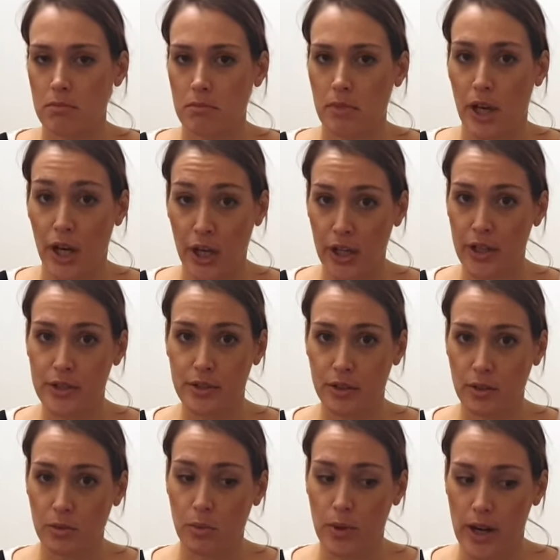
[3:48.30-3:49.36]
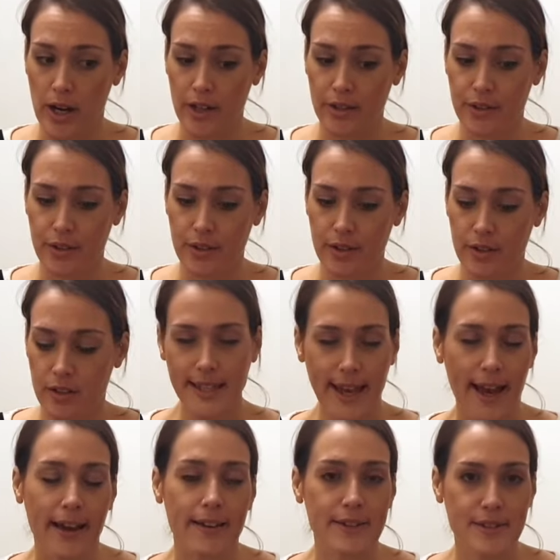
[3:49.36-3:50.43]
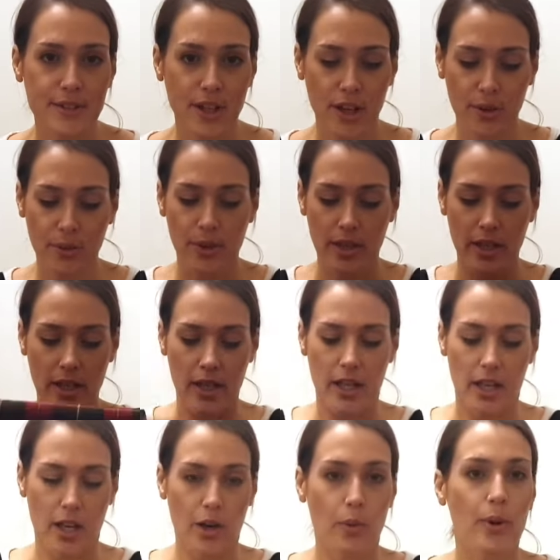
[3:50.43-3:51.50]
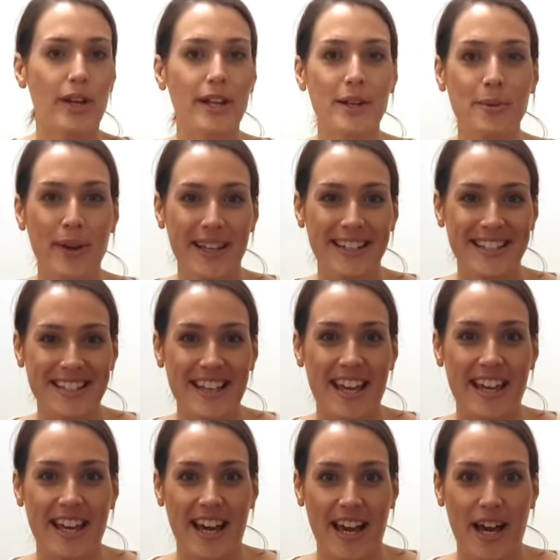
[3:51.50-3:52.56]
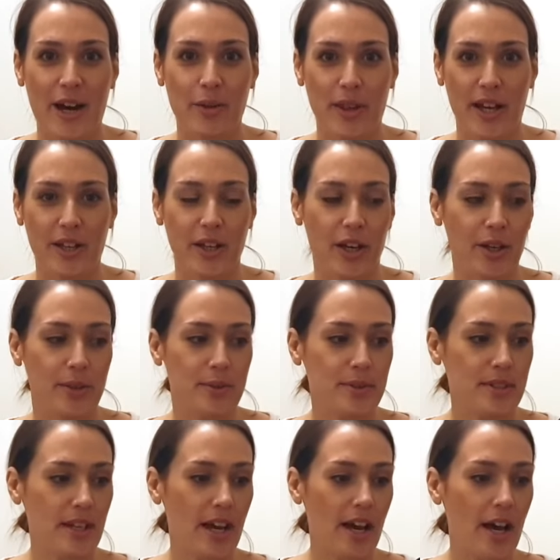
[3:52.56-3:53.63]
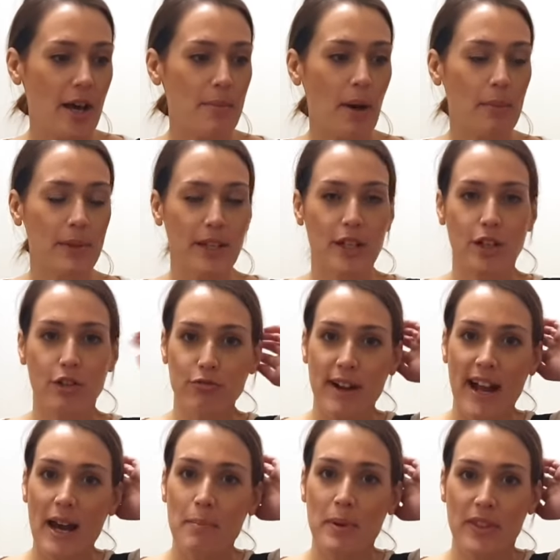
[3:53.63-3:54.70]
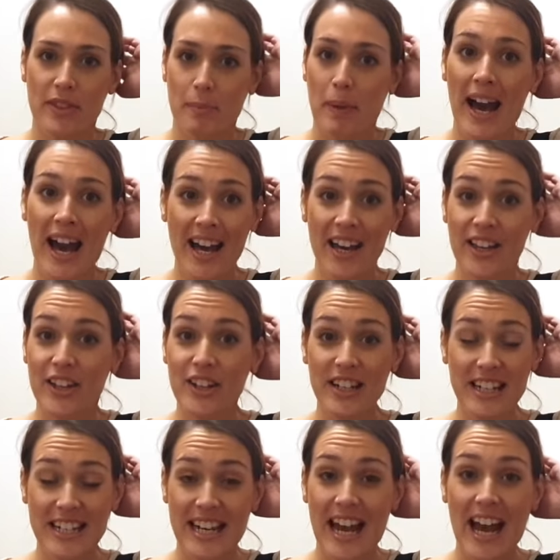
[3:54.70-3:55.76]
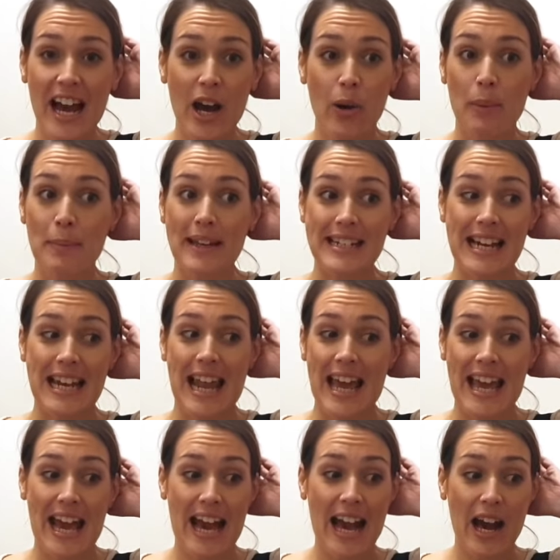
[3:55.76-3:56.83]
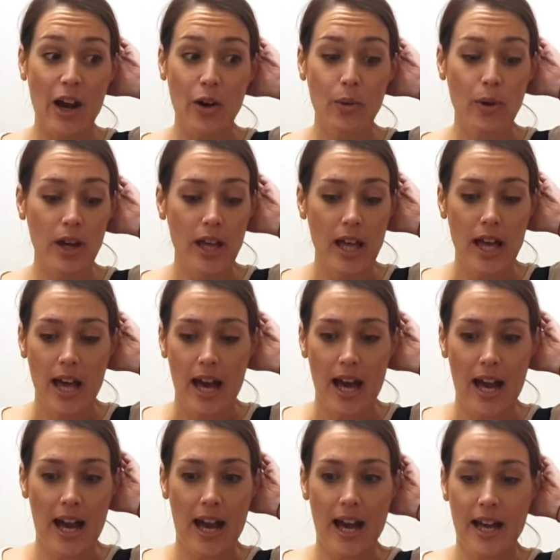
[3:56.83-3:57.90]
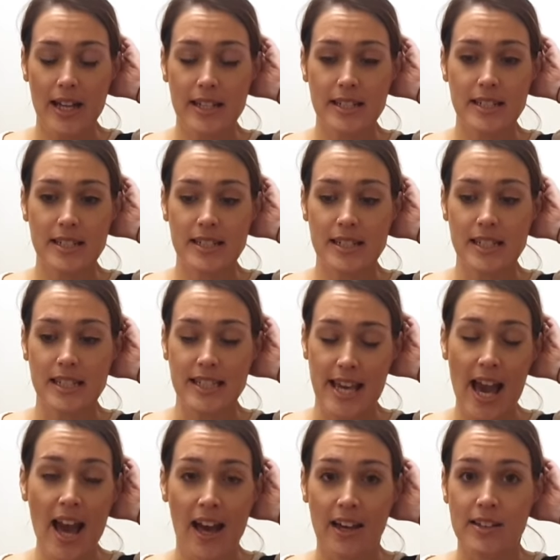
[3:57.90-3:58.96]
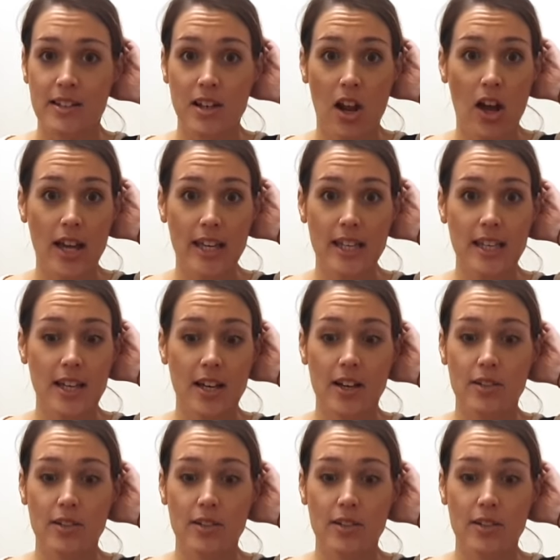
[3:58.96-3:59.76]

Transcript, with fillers: hurdle one. Yeah, so we're gonna wait and see how that goes. Um, I'm gonna grab the pattern now, I'm gonna lay it out and yeah, like